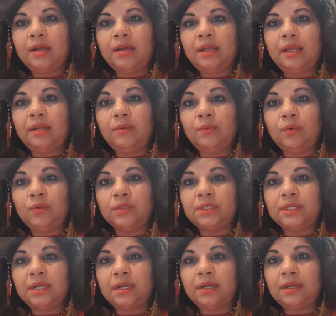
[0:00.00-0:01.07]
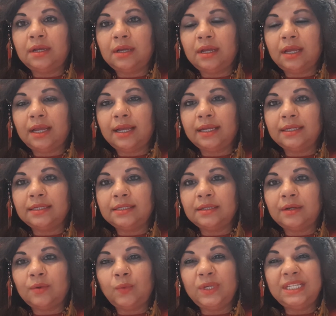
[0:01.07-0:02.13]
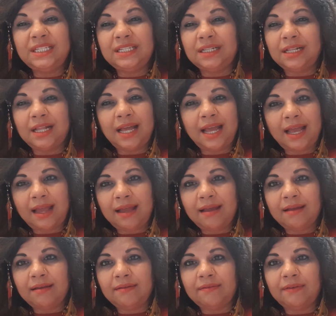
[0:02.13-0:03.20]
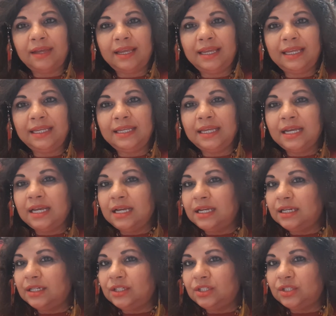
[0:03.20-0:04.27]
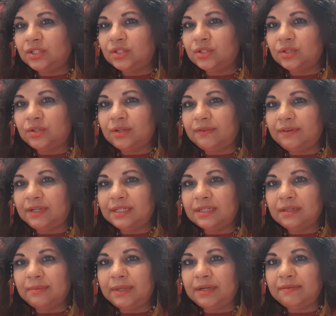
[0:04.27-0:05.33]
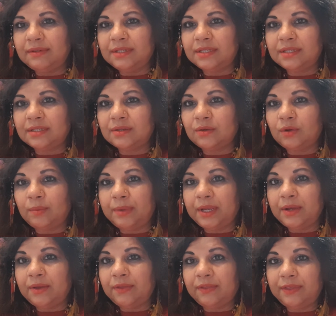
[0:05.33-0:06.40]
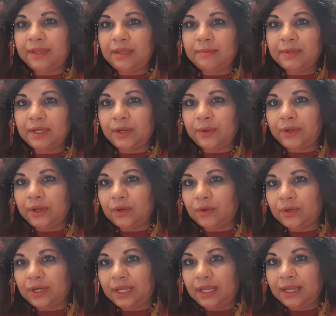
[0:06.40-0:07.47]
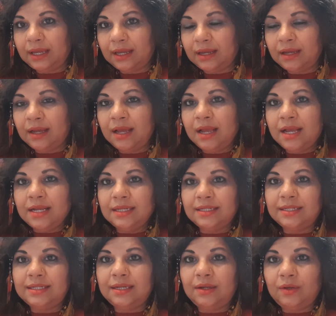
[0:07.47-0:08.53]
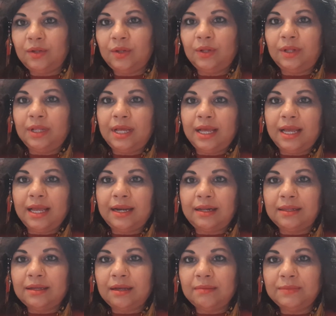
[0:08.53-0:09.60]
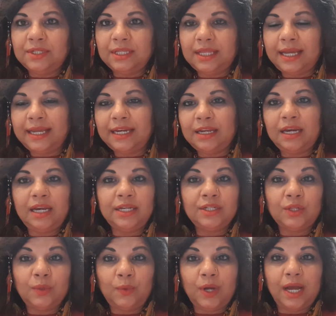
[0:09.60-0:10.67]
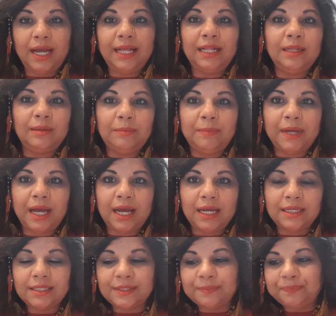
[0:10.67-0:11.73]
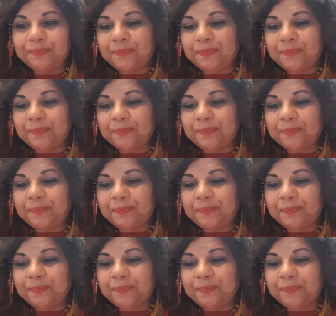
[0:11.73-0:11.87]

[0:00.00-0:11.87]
in water. And we still have a sort of a little bit of a Scorpio theme going on here still, and I'll come to that in a little while. But